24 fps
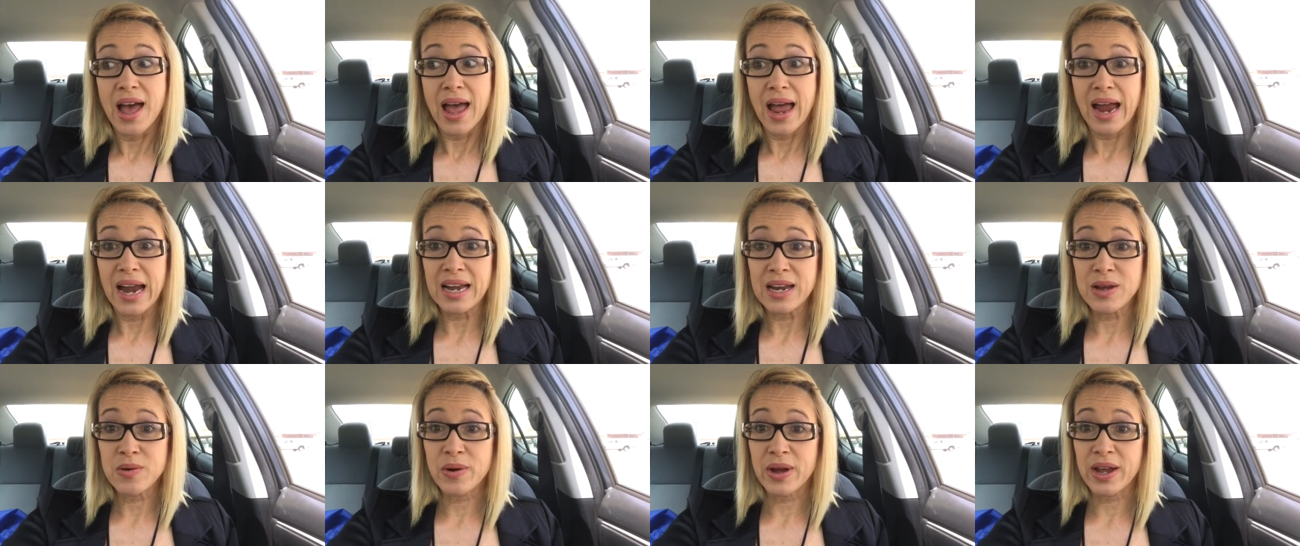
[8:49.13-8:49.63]

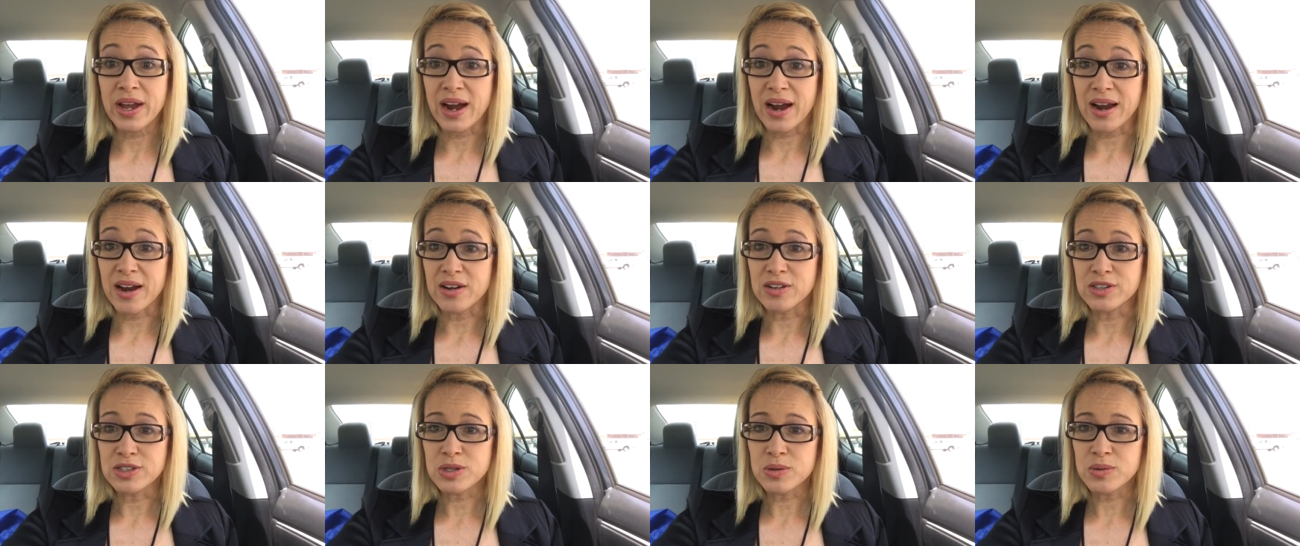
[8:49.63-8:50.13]
anyway
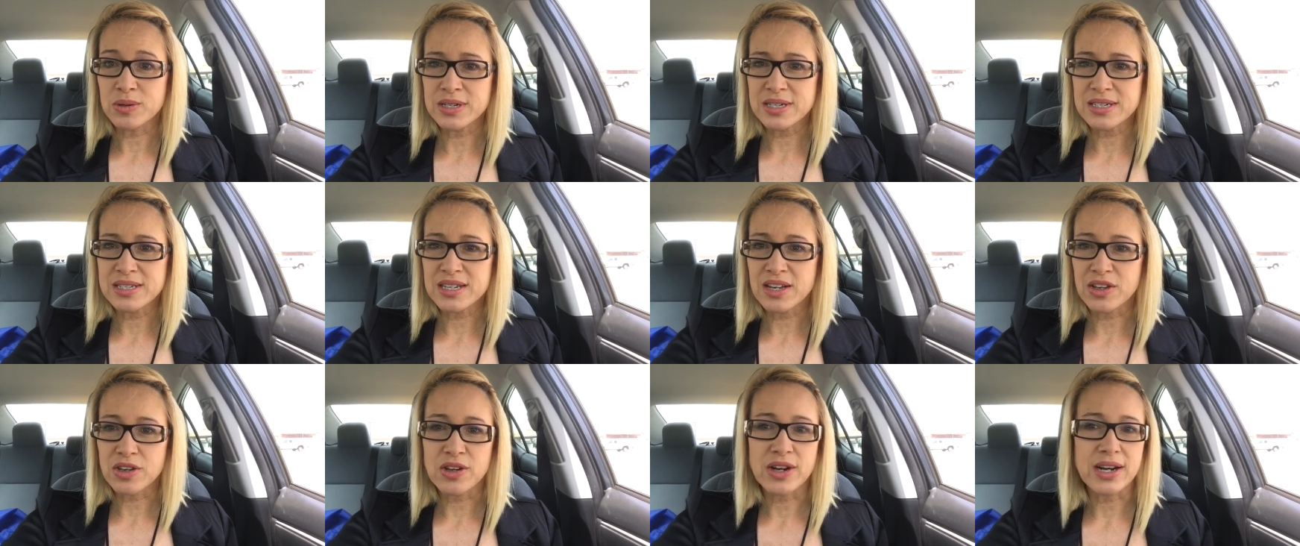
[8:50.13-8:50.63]
I also
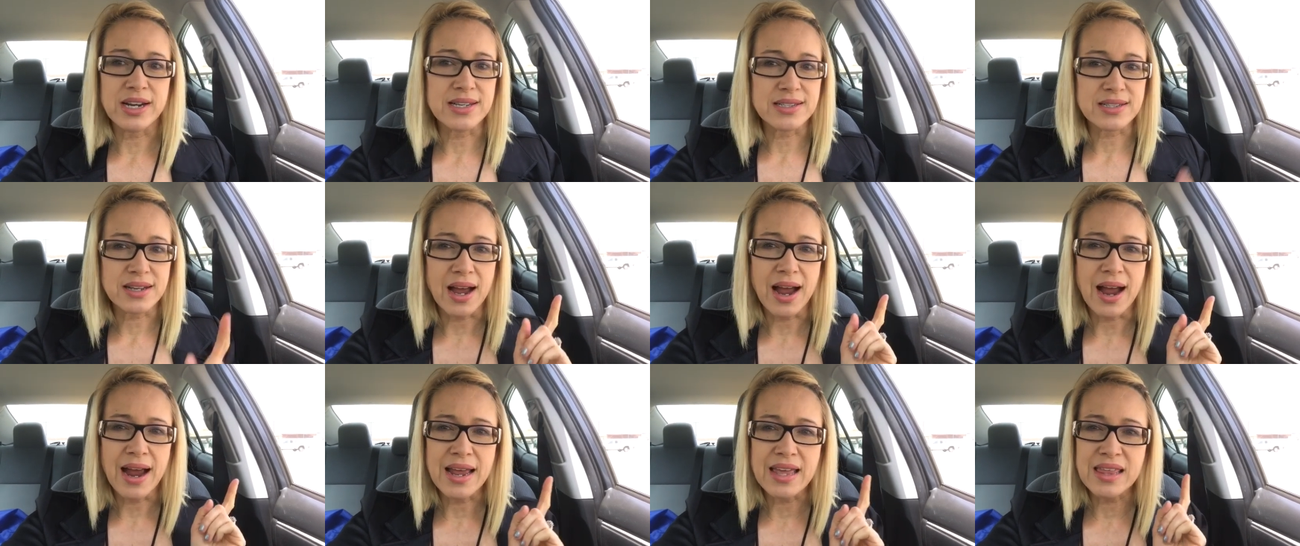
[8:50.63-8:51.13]
want to tell you guys
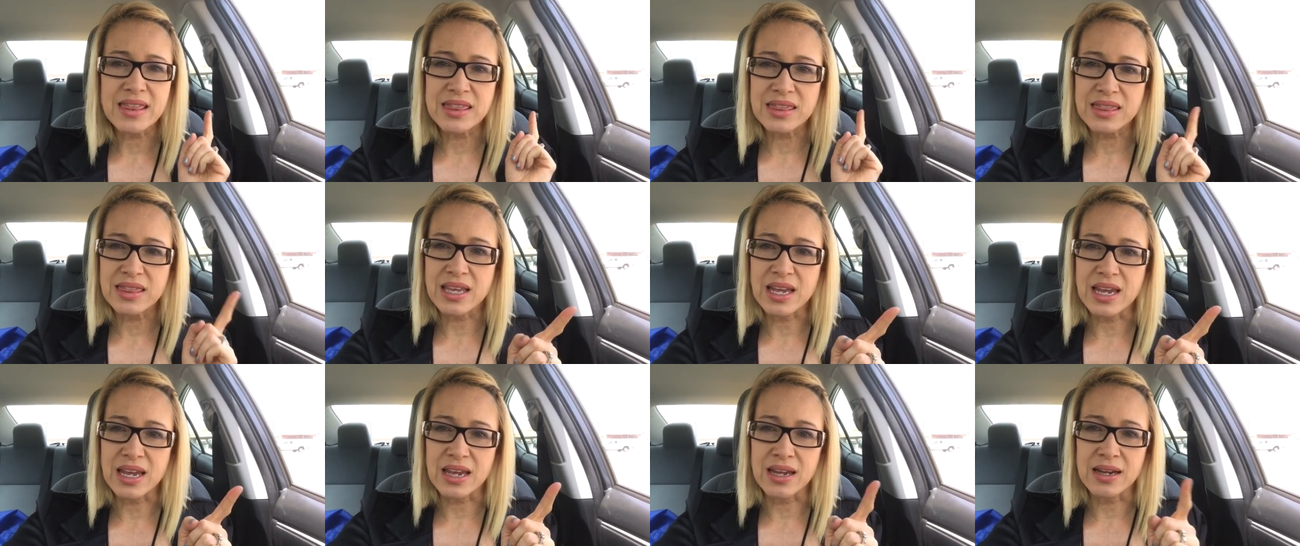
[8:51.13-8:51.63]
I
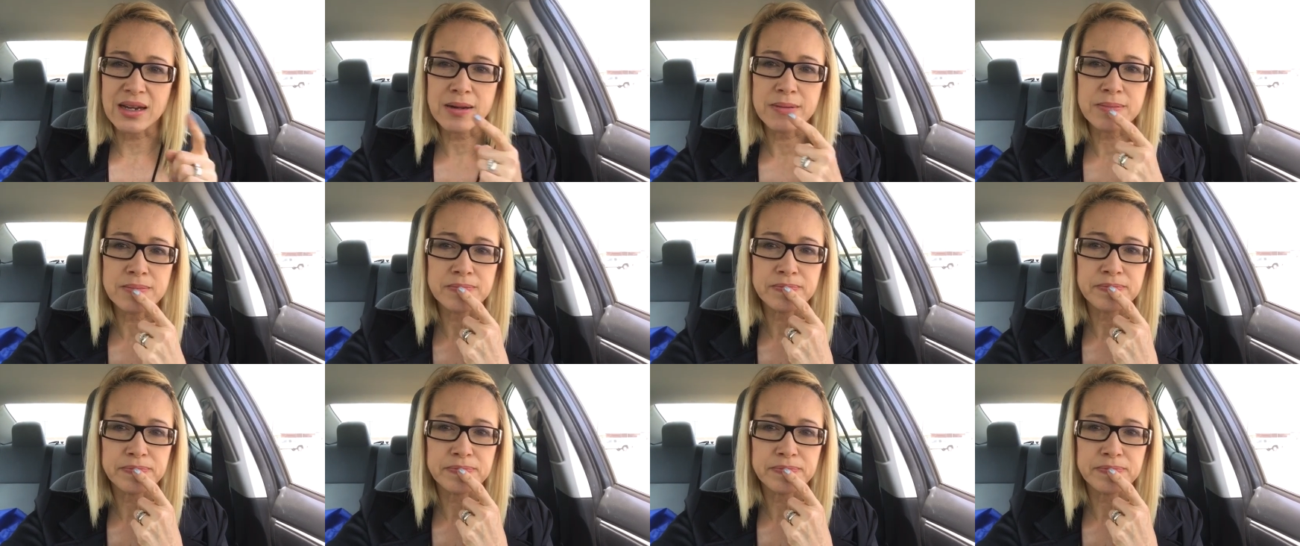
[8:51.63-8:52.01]
think